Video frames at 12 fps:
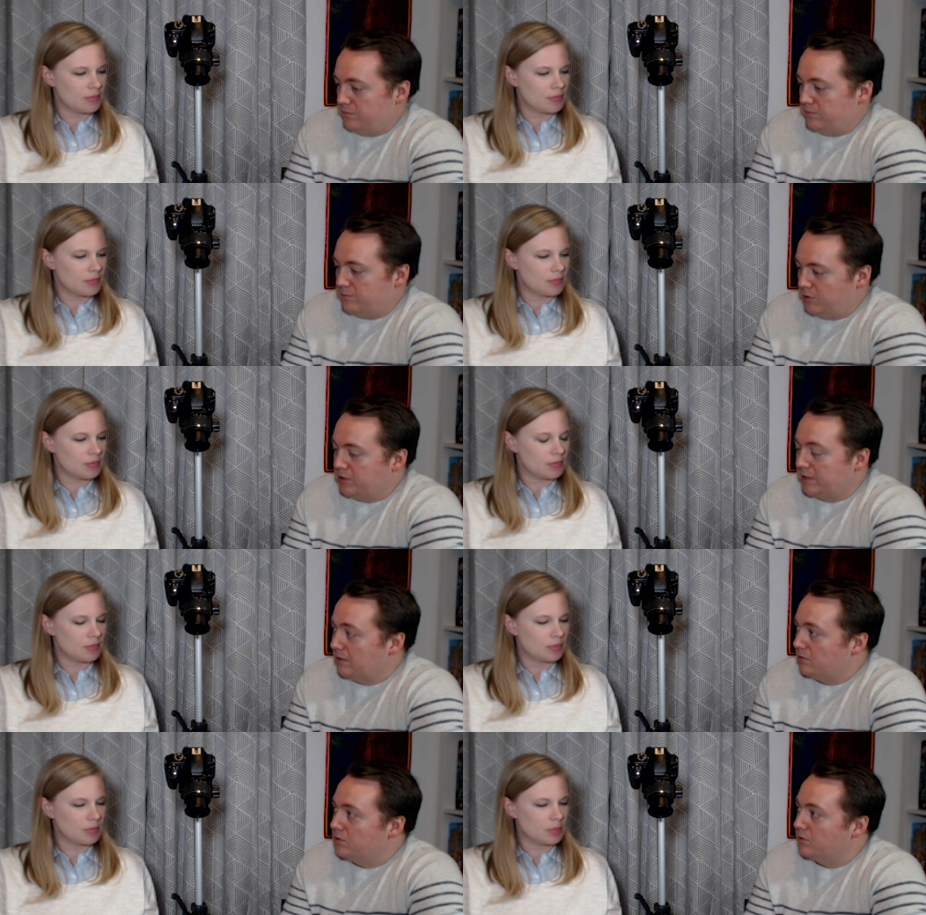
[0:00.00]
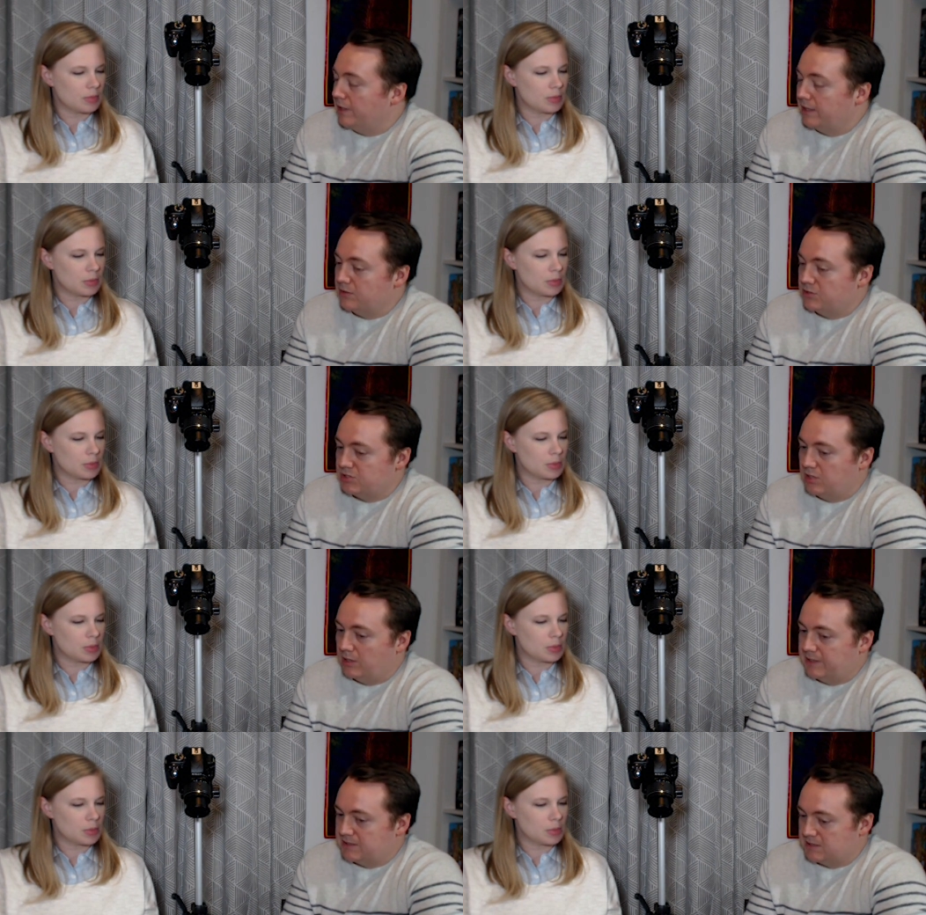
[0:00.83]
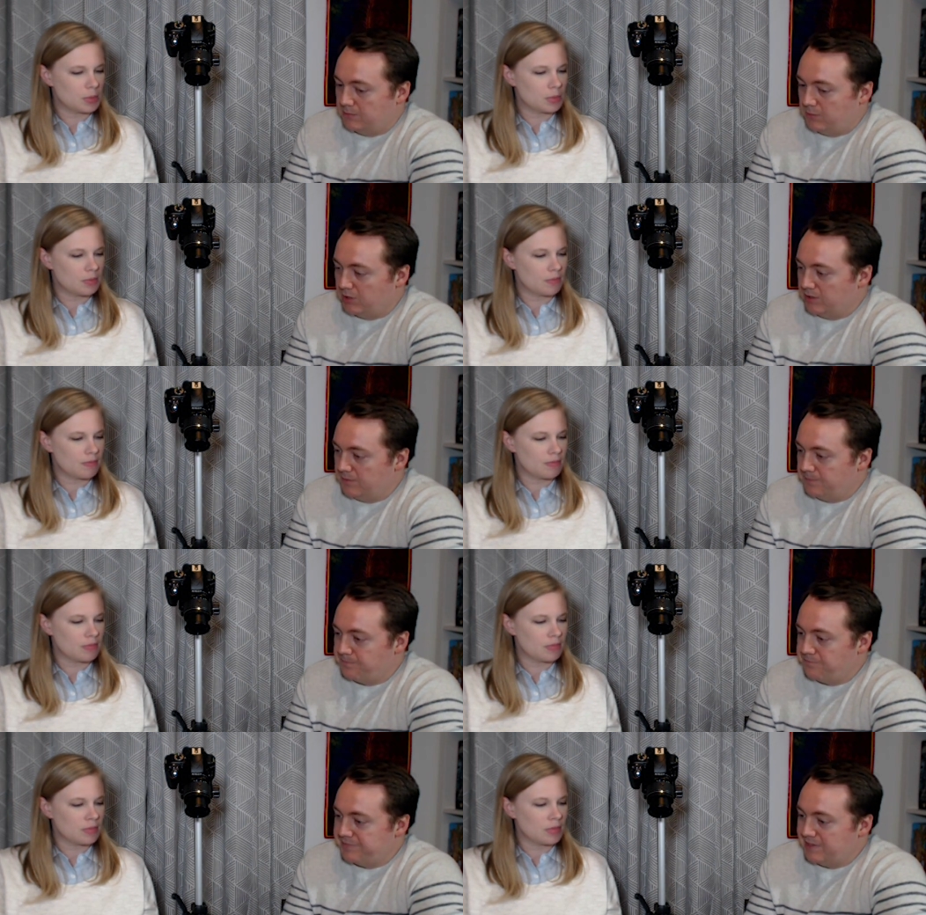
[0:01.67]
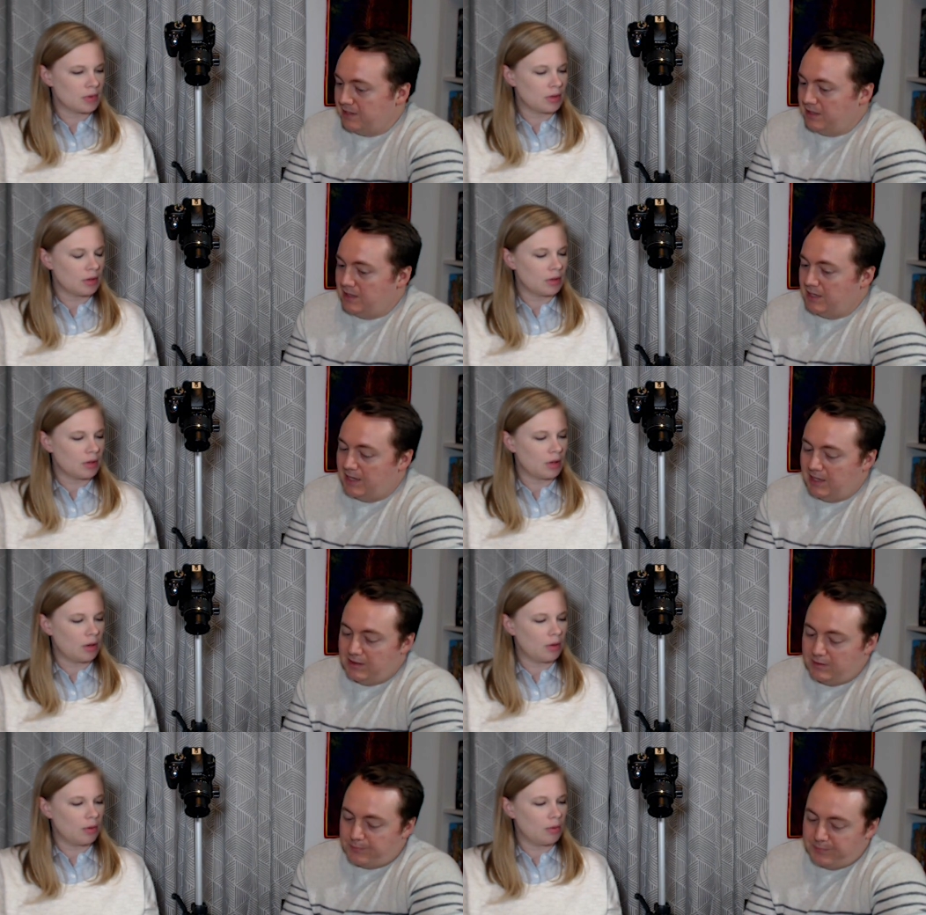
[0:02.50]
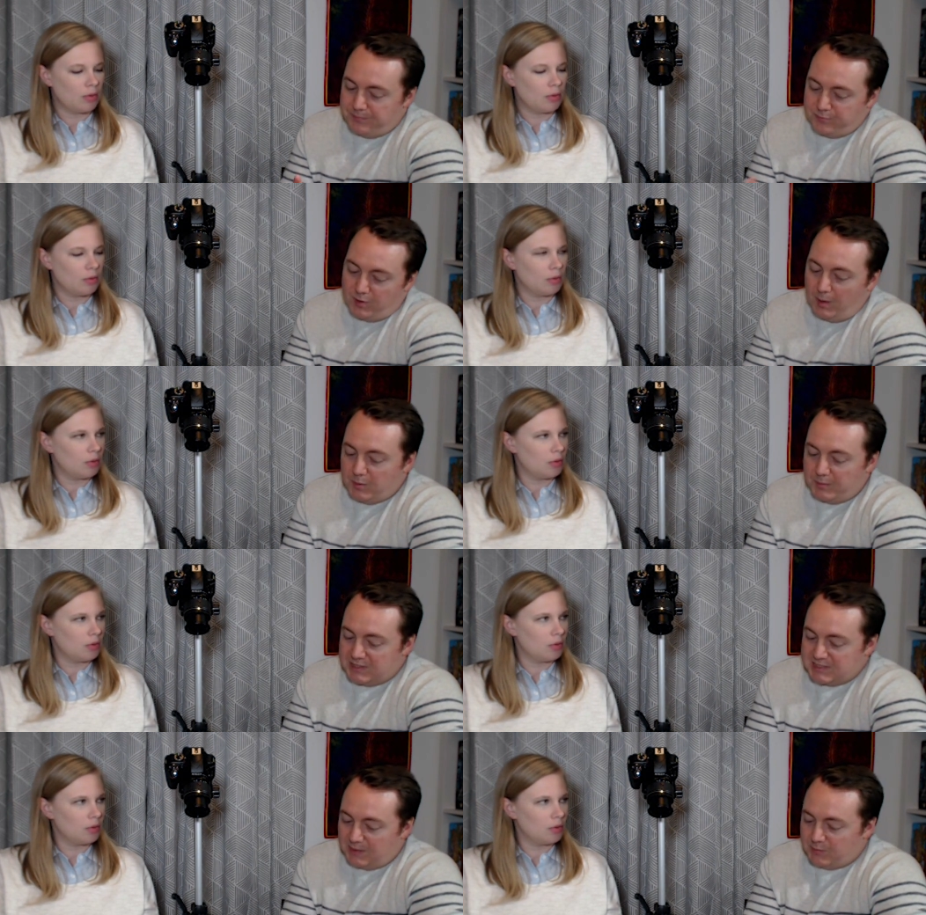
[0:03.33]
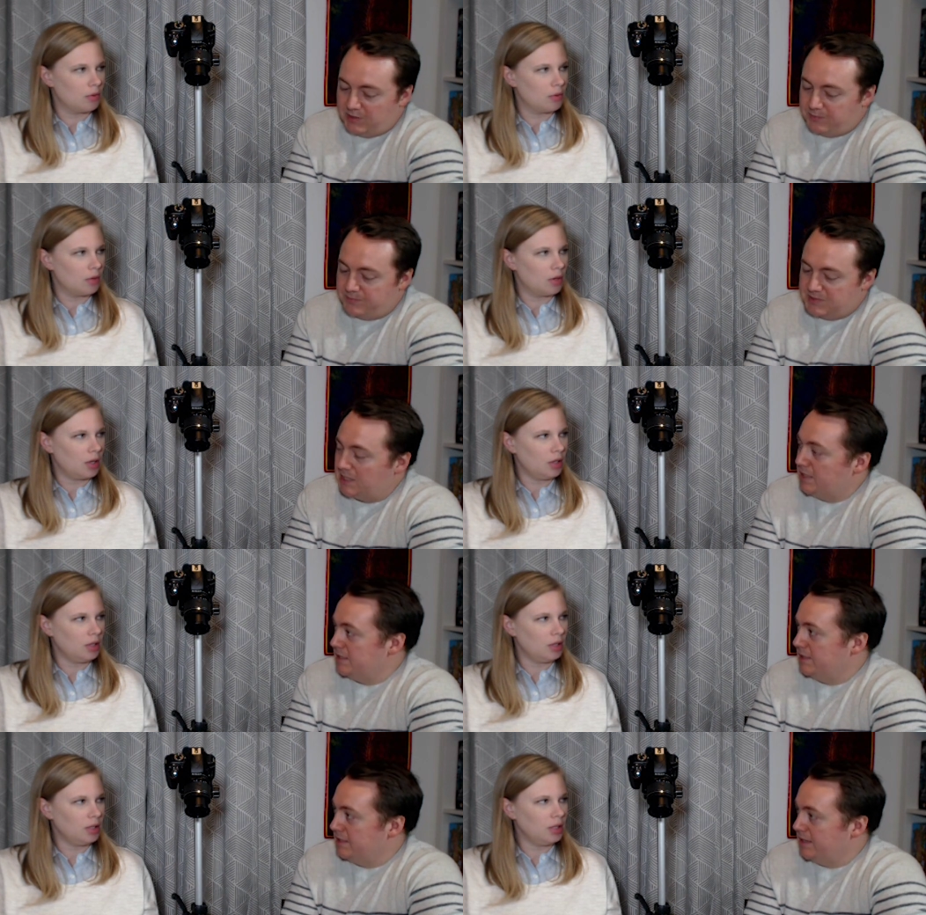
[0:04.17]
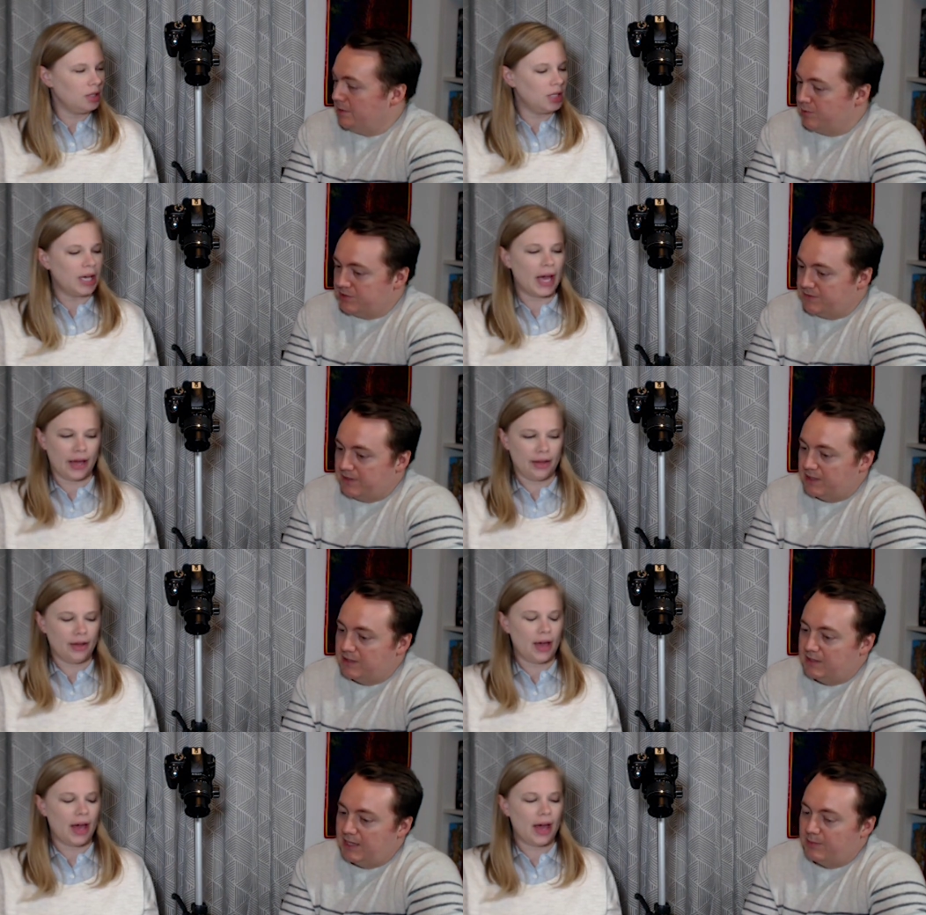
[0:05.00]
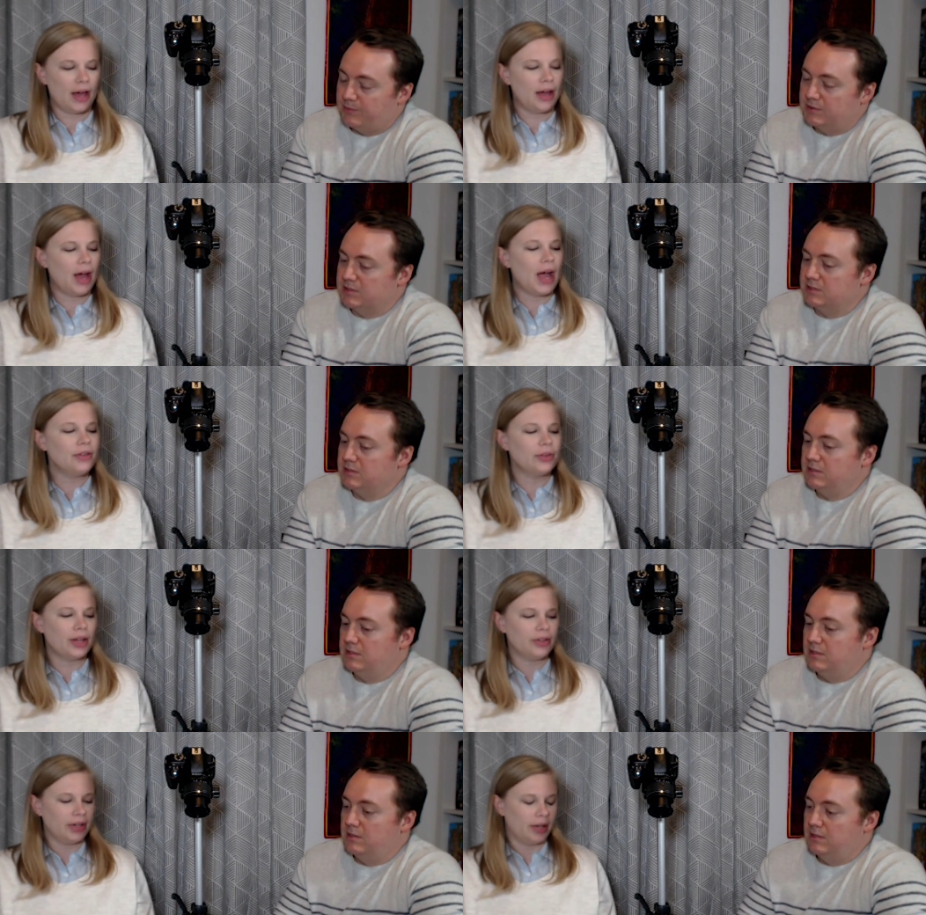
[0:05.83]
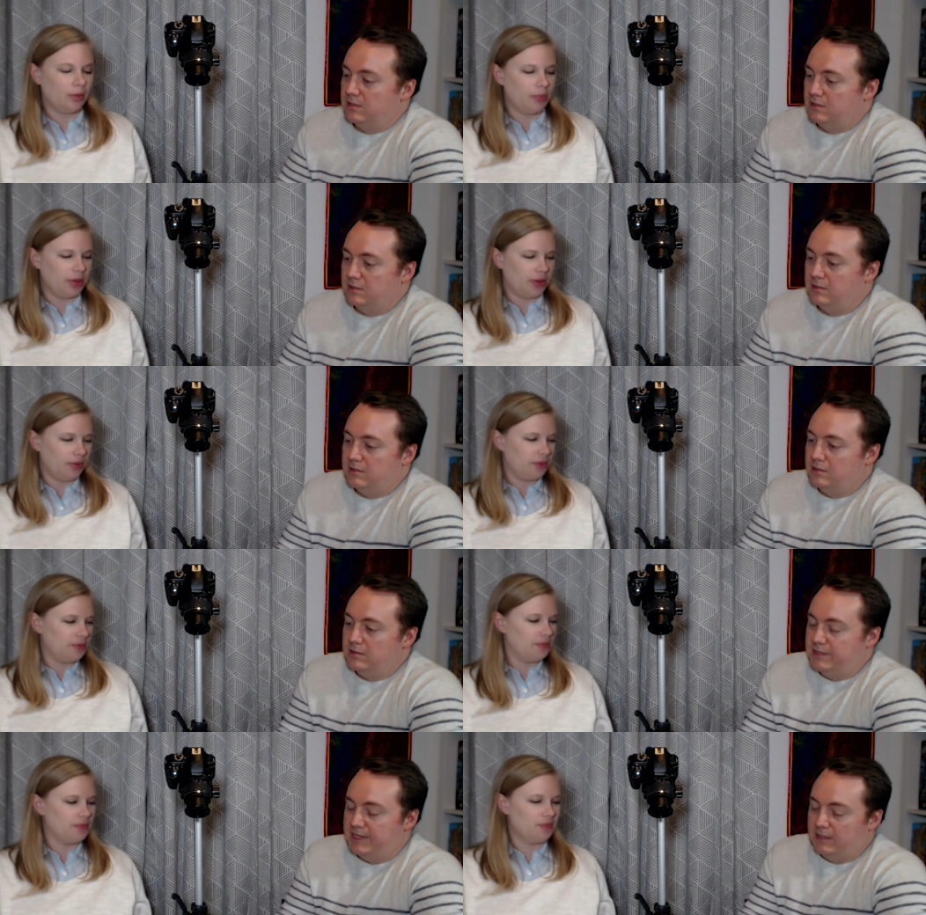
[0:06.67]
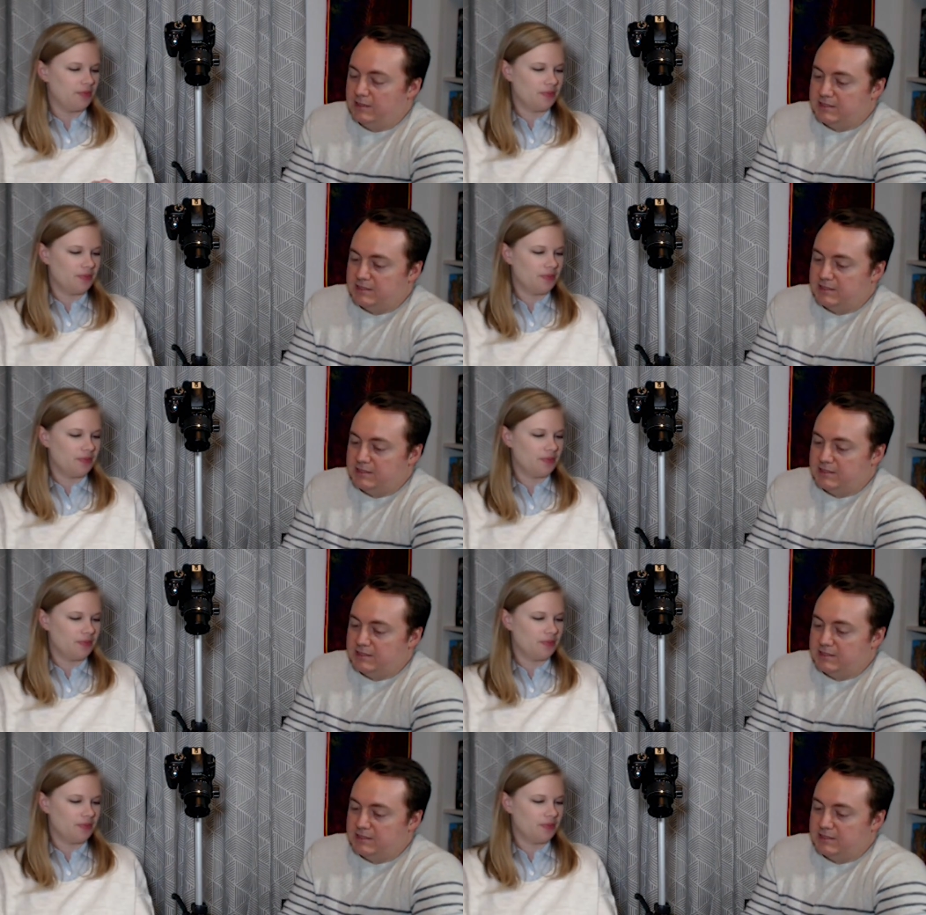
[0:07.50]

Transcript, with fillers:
Speaker 1: you can now do that because you're not against the mugger. The problem is I'm going to start taking damage. if Yeah.
Speaker 2: Uh, I'd rather help you.
Speaker 1: Yeah, let's